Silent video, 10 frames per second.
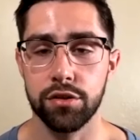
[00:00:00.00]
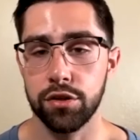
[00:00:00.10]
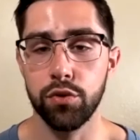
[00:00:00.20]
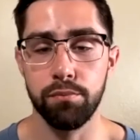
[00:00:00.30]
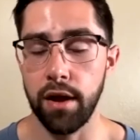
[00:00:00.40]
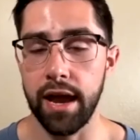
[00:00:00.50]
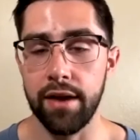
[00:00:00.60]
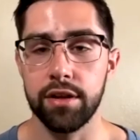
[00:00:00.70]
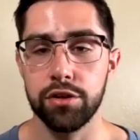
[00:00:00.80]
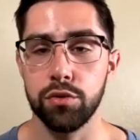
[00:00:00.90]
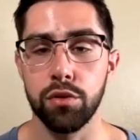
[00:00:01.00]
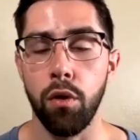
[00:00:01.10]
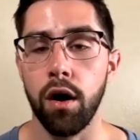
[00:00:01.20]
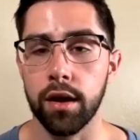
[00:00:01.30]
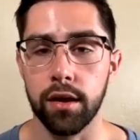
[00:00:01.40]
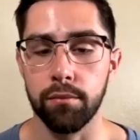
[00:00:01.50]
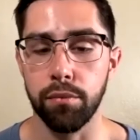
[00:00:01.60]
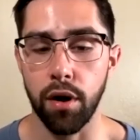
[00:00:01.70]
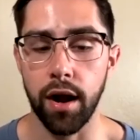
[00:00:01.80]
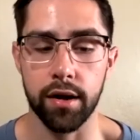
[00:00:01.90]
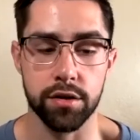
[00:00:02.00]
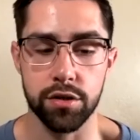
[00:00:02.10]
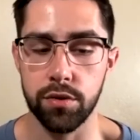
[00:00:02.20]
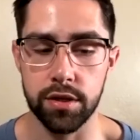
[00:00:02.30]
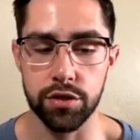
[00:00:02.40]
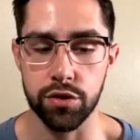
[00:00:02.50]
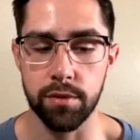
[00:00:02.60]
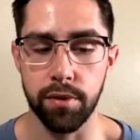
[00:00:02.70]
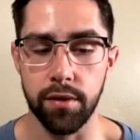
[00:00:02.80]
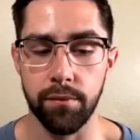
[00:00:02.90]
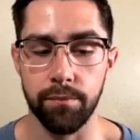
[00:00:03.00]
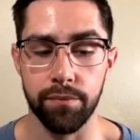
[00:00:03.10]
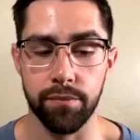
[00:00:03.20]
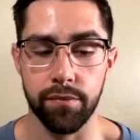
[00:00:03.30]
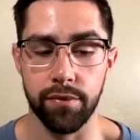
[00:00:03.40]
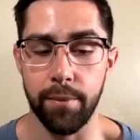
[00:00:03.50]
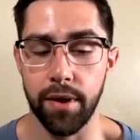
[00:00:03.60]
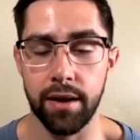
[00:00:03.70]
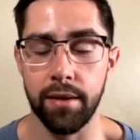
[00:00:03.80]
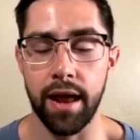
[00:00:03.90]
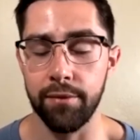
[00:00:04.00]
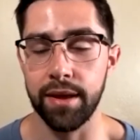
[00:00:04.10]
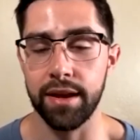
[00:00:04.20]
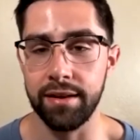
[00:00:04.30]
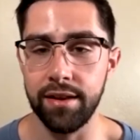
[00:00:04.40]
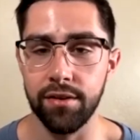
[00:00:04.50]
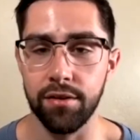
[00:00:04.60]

You might have an issue with walking prior to an injury, but that might not have been ideal.